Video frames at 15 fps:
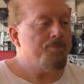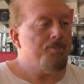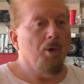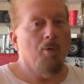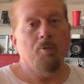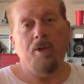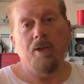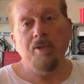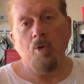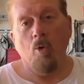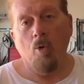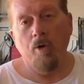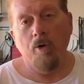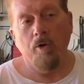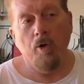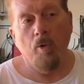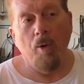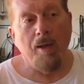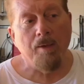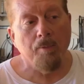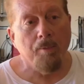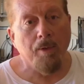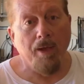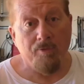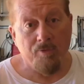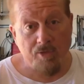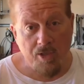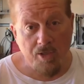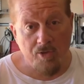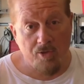don't forget to order your Random
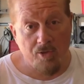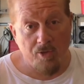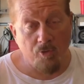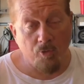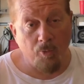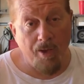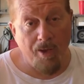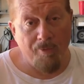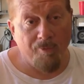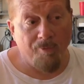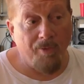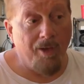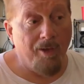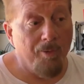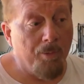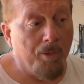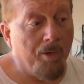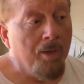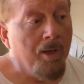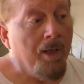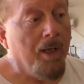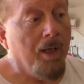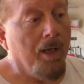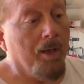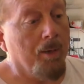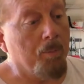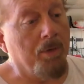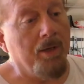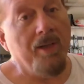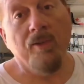Life t-shirts we have available.
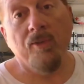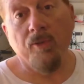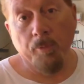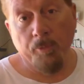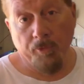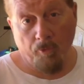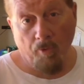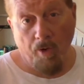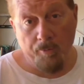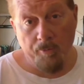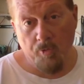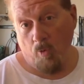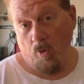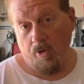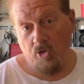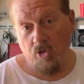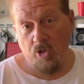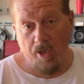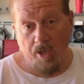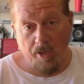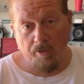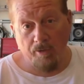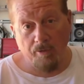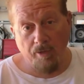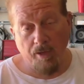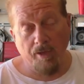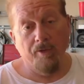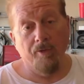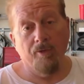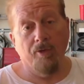Please subscribe to our channel,
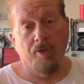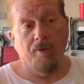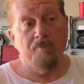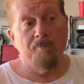like us on